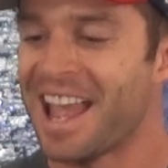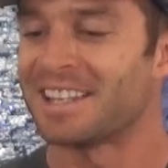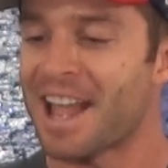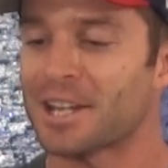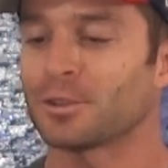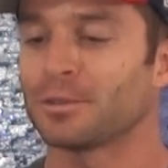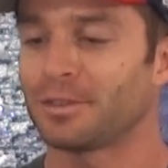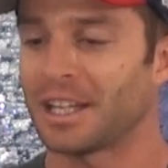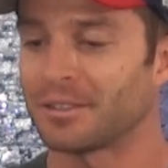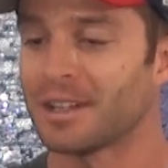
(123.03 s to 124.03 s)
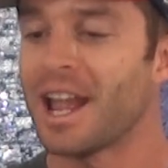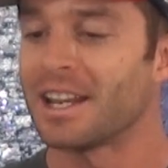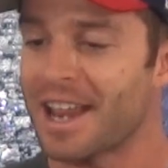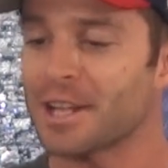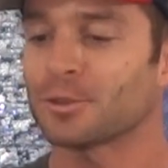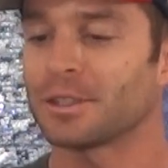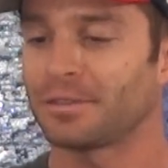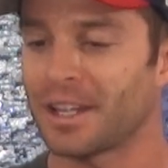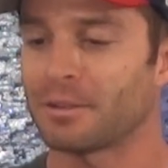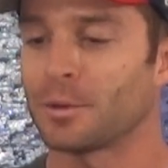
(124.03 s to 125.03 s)
Naturally
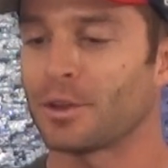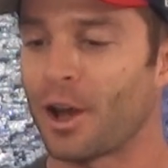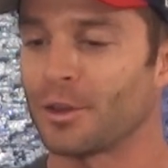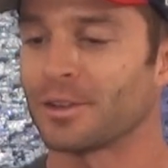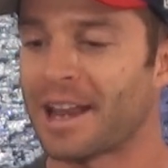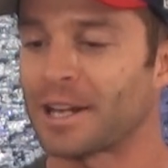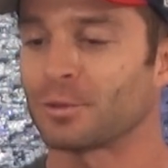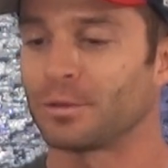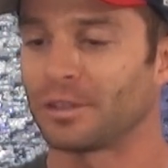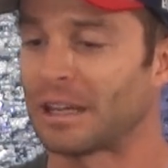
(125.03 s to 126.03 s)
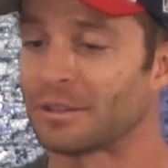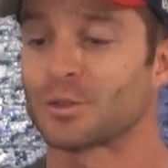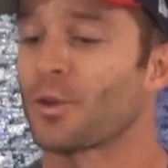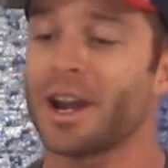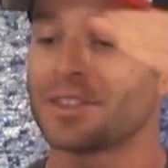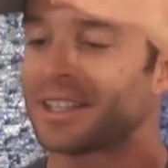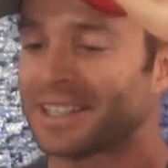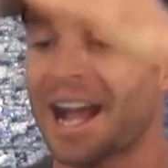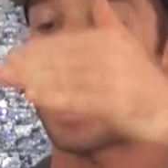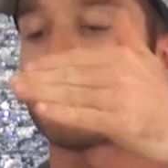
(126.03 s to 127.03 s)
flavored with other natural flavors, right on the
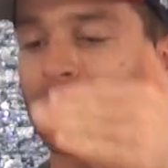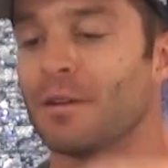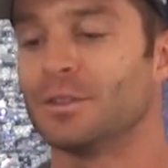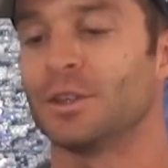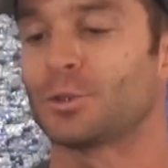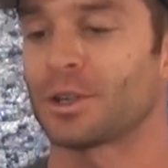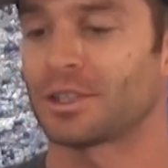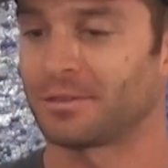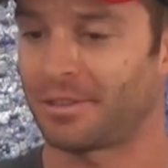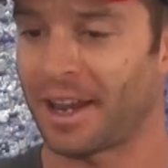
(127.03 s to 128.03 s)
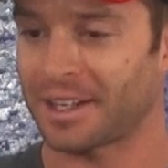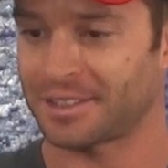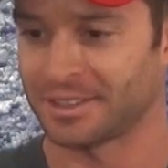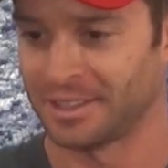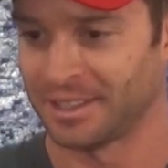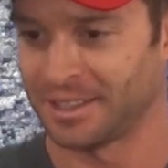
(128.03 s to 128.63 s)
top of the nutrition facts.